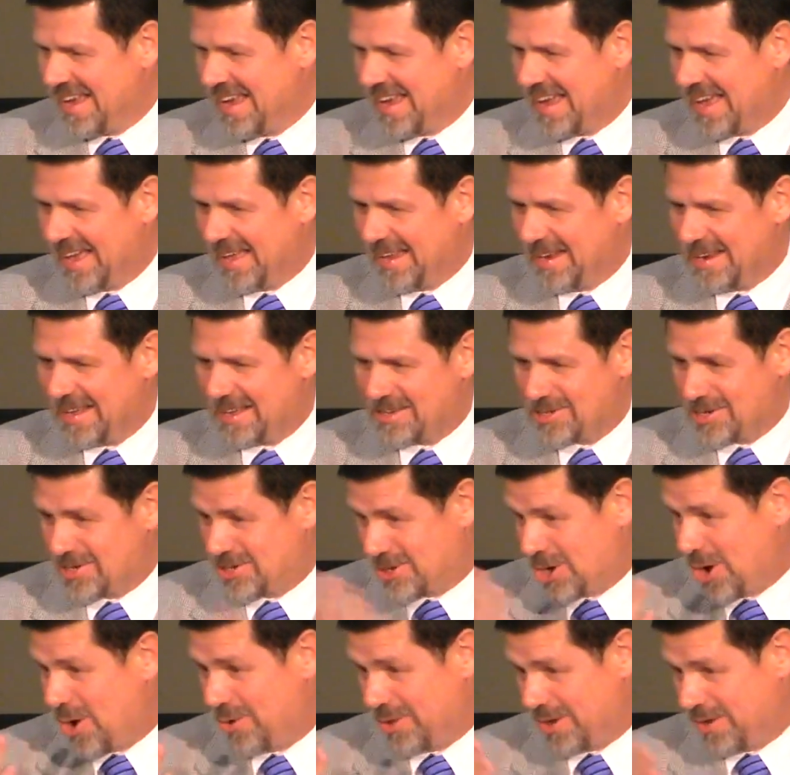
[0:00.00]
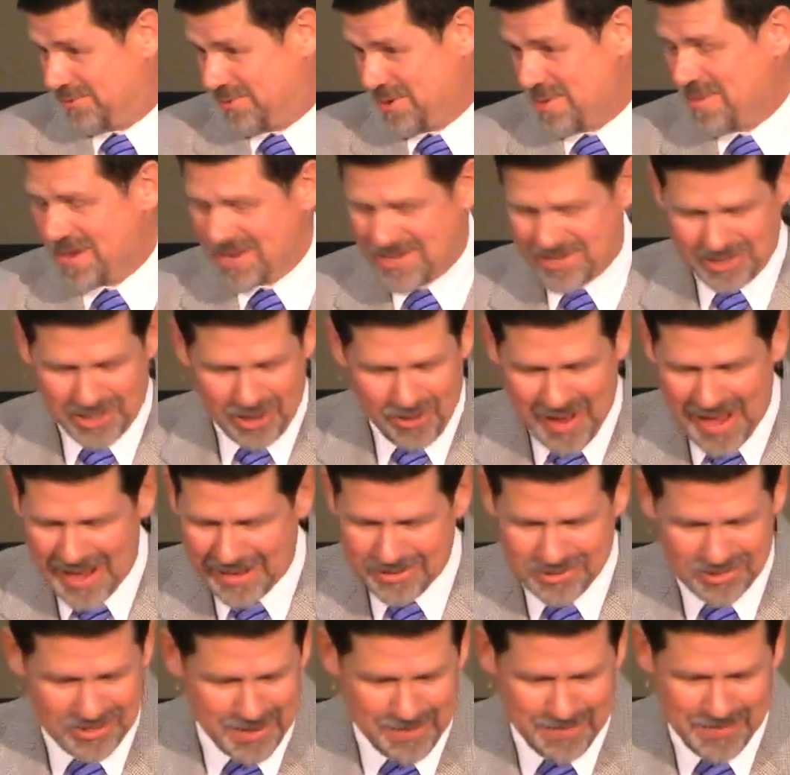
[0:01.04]
And just sold it a few months ago,
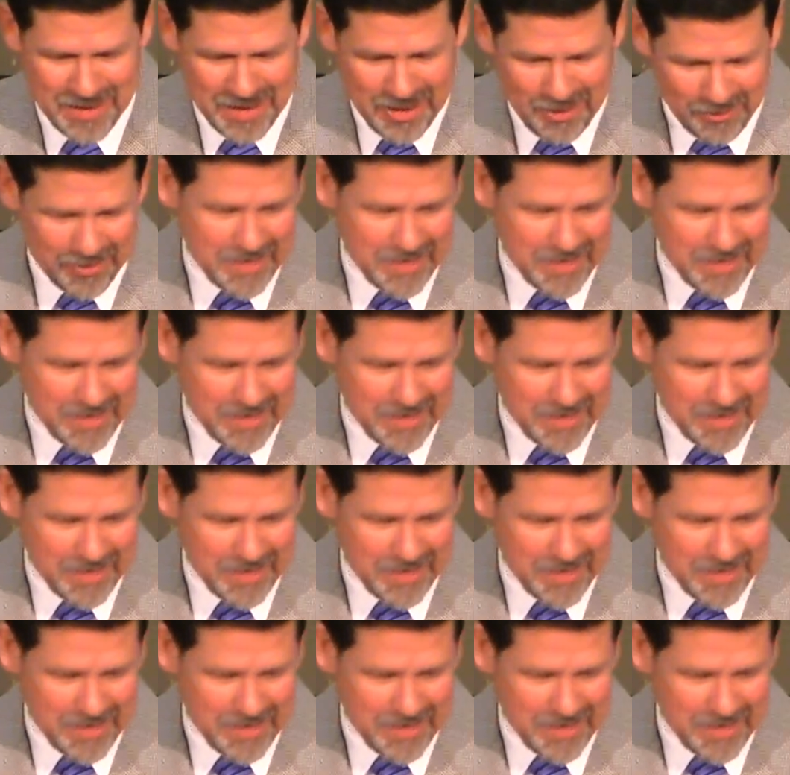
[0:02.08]
actually.